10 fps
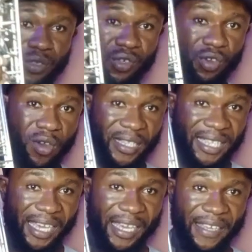to your
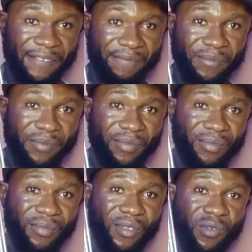D,
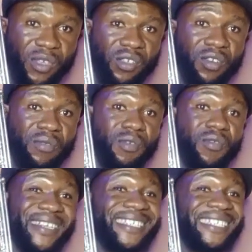which is going to be
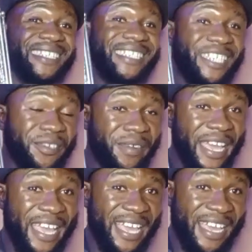what? D
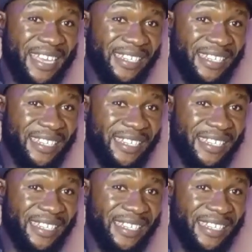re,